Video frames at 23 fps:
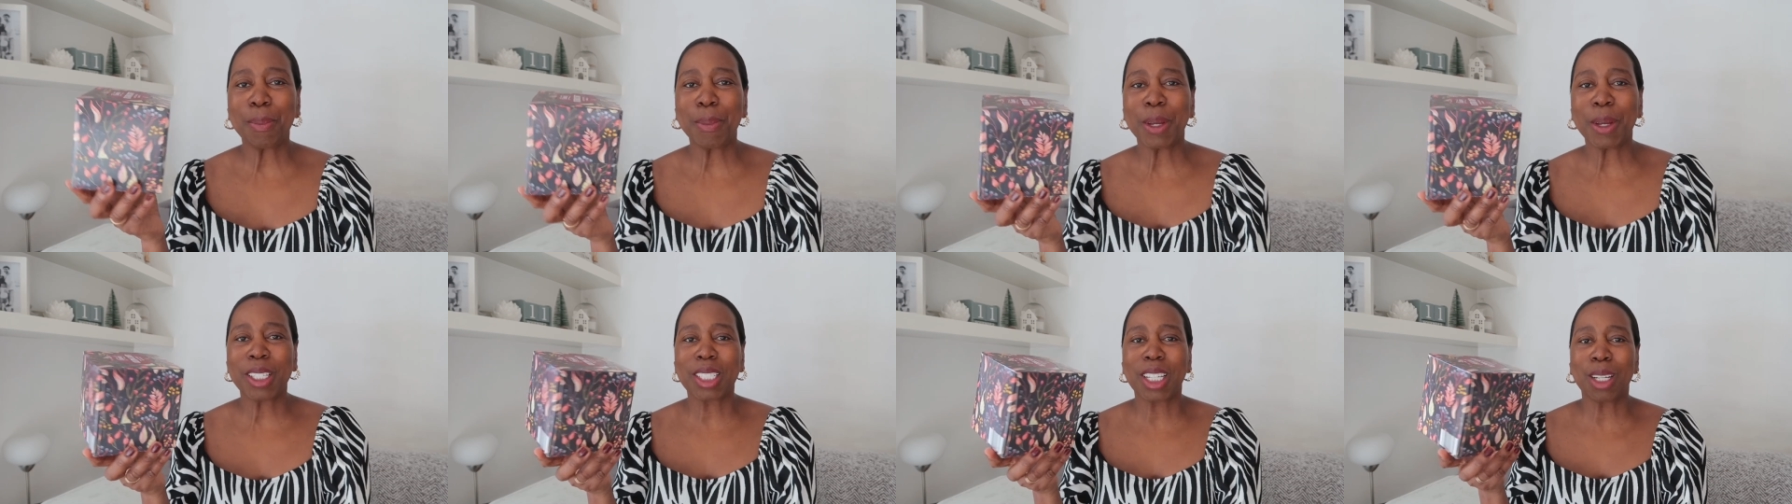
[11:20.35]

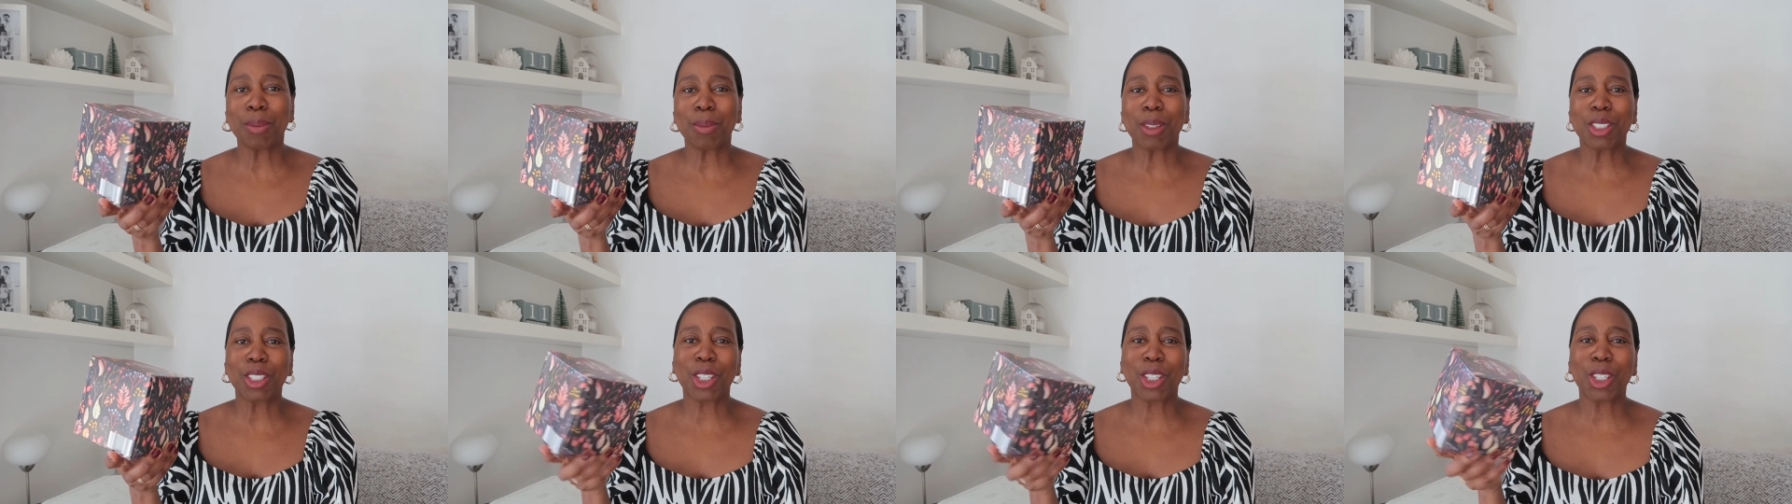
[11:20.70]
i picked
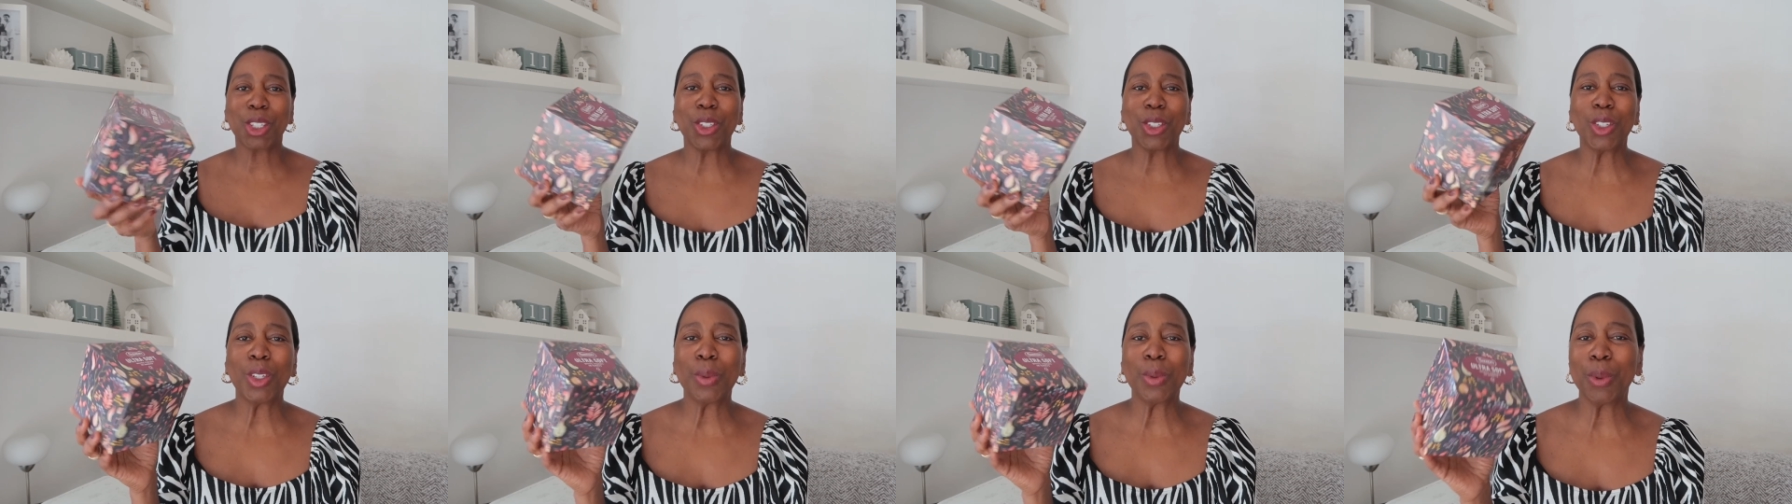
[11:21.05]
up this
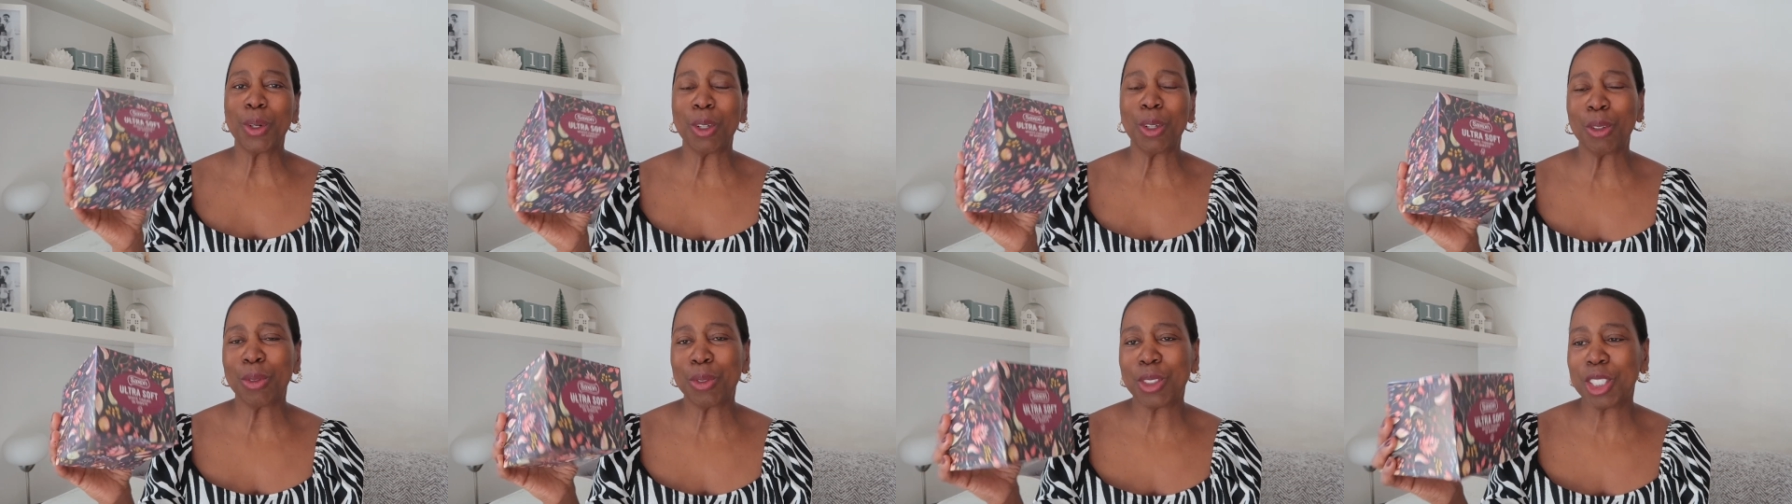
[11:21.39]

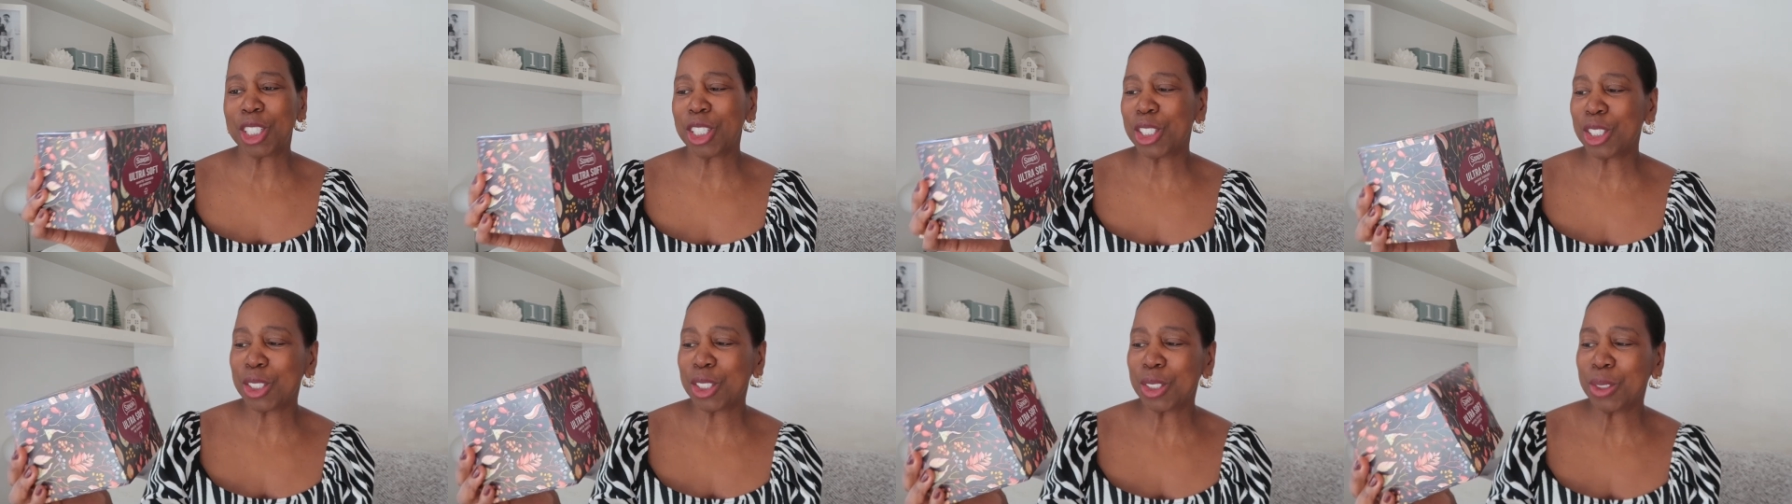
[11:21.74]
cube of
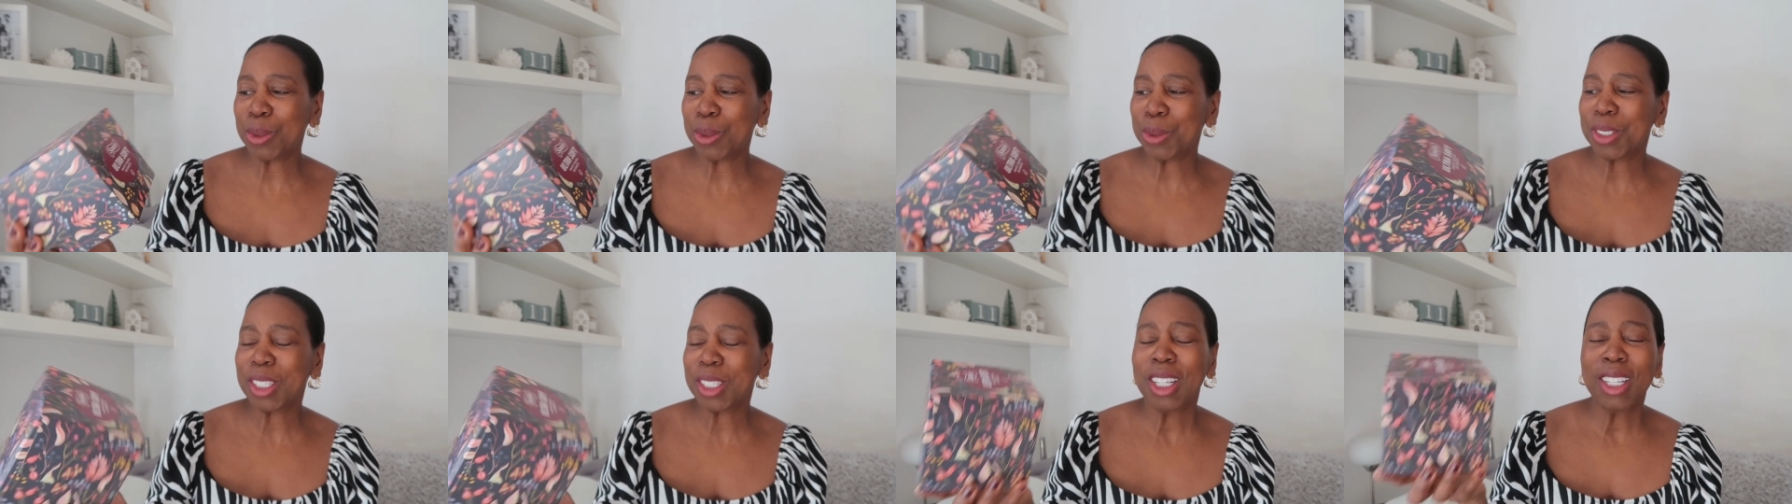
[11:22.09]

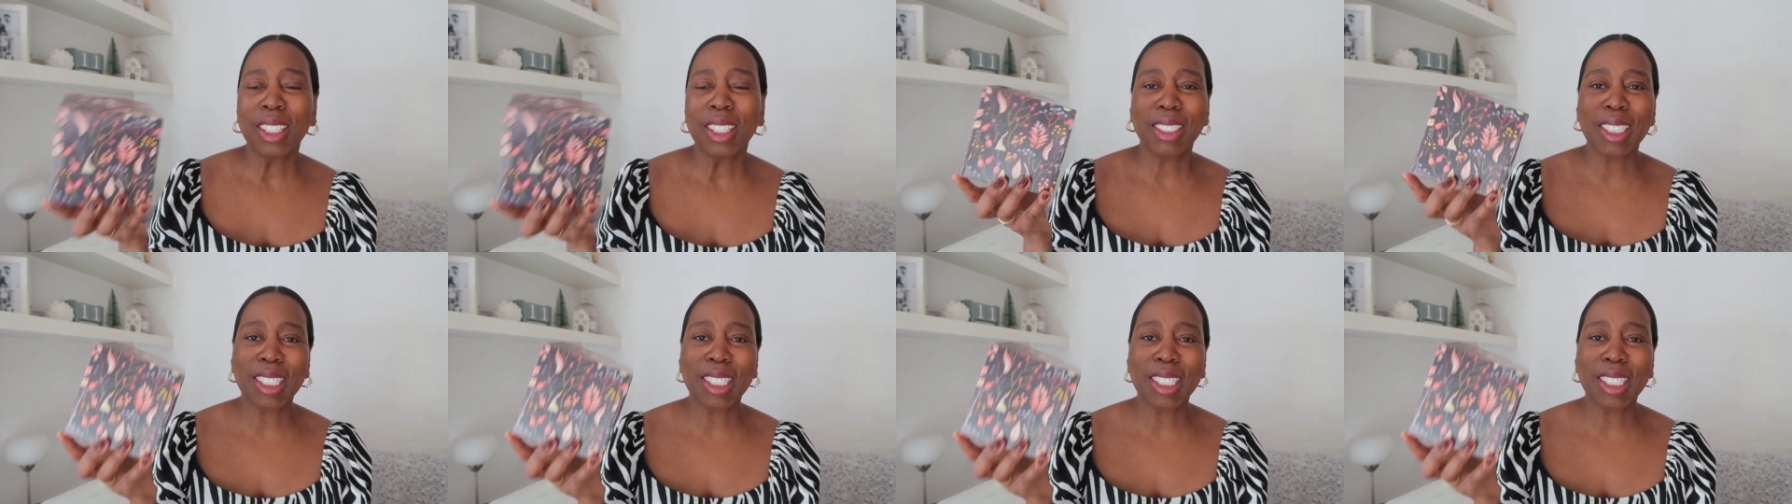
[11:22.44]
tissues